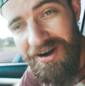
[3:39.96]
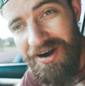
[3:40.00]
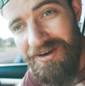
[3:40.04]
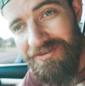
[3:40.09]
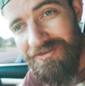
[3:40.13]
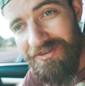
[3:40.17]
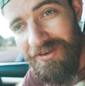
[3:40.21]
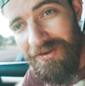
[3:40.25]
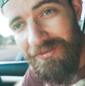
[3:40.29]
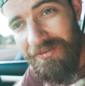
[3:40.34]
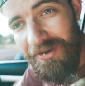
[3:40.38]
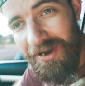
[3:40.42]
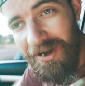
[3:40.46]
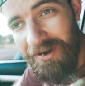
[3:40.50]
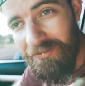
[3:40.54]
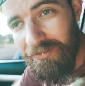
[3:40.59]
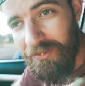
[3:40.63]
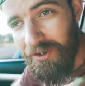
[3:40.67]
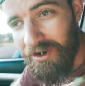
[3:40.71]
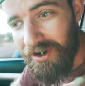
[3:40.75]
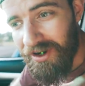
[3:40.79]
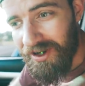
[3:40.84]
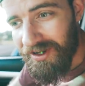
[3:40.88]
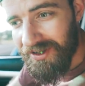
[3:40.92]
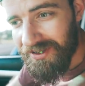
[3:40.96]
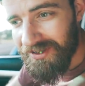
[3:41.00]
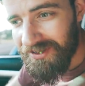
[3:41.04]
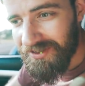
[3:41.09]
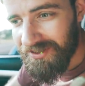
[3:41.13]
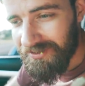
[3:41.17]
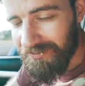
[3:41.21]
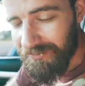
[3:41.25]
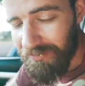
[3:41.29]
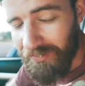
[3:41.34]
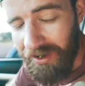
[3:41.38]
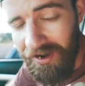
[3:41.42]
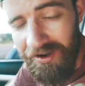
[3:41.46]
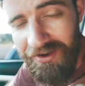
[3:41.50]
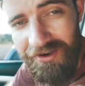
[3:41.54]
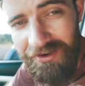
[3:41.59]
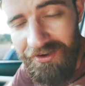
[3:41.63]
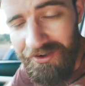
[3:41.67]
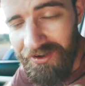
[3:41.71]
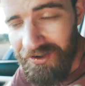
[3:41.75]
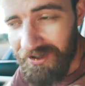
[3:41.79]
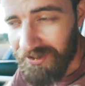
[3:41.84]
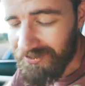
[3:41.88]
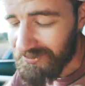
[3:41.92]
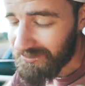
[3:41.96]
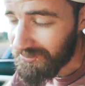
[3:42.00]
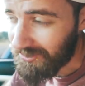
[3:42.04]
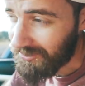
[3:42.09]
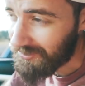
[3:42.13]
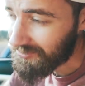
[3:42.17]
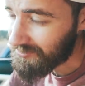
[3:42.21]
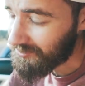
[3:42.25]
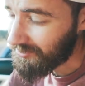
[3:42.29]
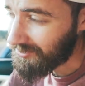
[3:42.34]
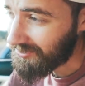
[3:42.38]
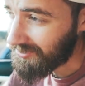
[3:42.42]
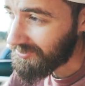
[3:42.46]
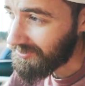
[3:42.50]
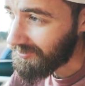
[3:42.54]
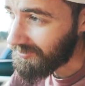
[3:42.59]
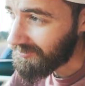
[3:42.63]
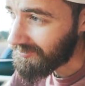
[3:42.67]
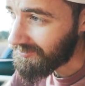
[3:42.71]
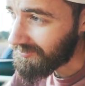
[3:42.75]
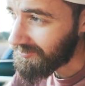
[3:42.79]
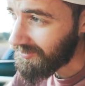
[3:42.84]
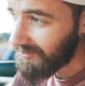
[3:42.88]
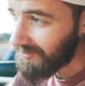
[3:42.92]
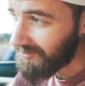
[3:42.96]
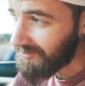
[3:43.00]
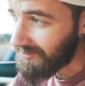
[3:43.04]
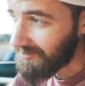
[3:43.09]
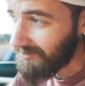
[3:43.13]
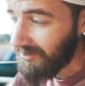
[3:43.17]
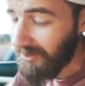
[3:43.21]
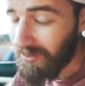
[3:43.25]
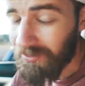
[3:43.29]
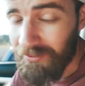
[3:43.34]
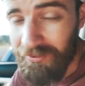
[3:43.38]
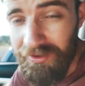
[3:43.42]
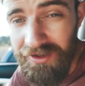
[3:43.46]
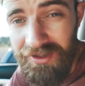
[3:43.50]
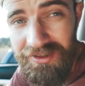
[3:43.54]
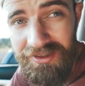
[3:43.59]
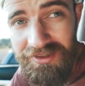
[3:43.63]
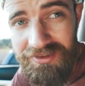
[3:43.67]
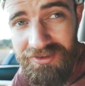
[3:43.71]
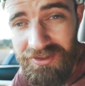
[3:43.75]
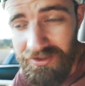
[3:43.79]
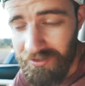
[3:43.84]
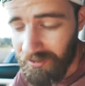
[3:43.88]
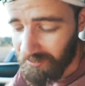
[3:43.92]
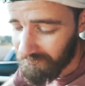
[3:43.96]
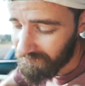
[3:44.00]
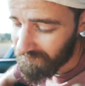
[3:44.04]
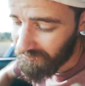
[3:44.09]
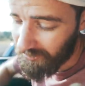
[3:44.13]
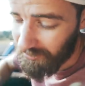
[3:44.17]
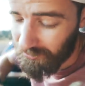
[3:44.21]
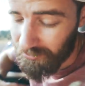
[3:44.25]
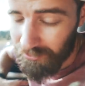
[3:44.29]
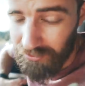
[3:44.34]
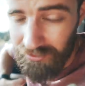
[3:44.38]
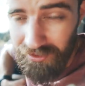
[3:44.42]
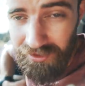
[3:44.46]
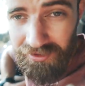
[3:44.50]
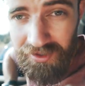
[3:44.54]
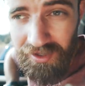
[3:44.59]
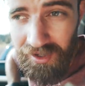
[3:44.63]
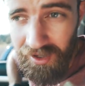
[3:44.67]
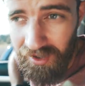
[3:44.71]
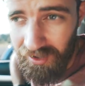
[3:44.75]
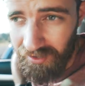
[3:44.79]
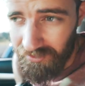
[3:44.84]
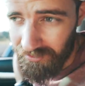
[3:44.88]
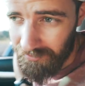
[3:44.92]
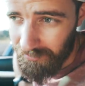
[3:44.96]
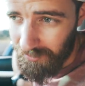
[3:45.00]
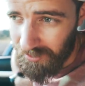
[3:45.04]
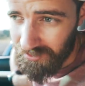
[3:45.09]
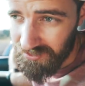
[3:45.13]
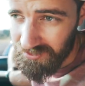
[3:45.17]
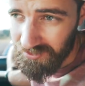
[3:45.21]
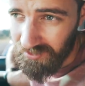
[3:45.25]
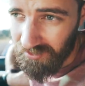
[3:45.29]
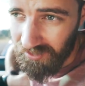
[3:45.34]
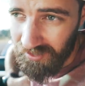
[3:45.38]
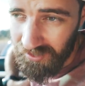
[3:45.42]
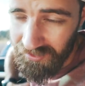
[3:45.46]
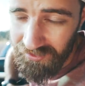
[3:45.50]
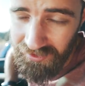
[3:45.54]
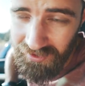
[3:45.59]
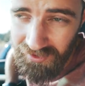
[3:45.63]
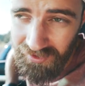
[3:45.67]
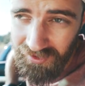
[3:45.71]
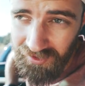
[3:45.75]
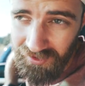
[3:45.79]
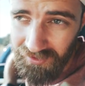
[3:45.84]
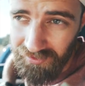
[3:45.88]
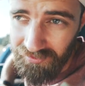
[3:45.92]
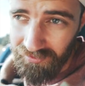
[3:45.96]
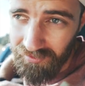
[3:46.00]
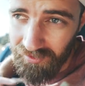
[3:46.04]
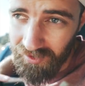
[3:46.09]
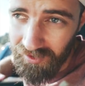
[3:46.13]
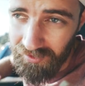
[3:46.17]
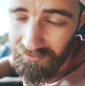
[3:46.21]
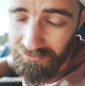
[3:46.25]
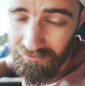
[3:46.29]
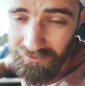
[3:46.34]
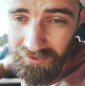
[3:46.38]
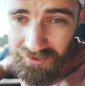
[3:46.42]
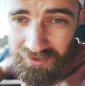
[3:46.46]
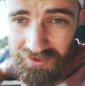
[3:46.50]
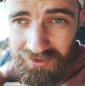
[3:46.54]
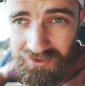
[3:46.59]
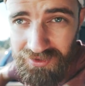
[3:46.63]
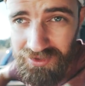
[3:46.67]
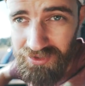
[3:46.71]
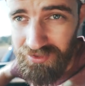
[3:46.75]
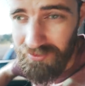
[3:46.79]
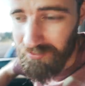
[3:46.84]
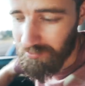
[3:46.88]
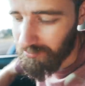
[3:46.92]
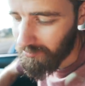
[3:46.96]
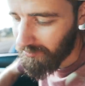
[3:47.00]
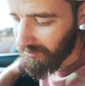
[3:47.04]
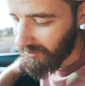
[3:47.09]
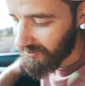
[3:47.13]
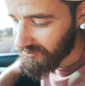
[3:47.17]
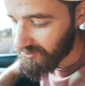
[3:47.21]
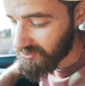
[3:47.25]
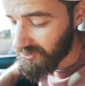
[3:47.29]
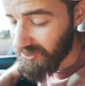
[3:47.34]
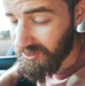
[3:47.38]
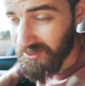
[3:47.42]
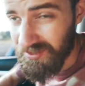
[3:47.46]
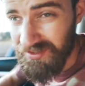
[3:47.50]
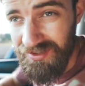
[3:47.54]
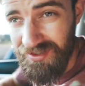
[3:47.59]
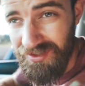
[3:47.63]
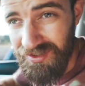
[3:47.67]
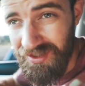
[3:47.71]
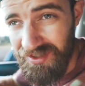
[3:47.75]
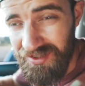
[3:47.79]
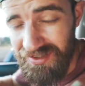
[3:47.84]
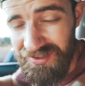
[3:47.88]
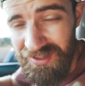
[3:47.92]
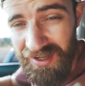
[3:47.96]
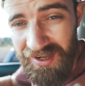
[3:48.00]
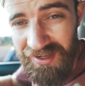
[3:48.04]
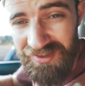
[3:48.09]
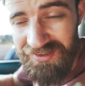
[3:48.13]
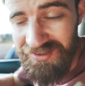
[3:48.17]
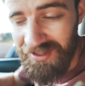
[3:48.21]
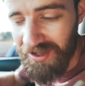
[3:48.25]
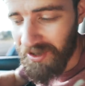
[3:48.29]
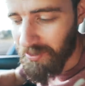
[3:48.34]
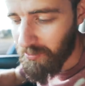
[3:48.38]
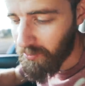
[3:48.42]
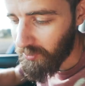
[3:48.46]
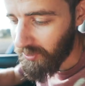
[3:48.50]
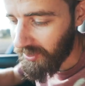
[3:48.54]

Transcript: off a mountain bike mucking around last weekend and I fell really hard on my side here and I re-injured my chest in the exact same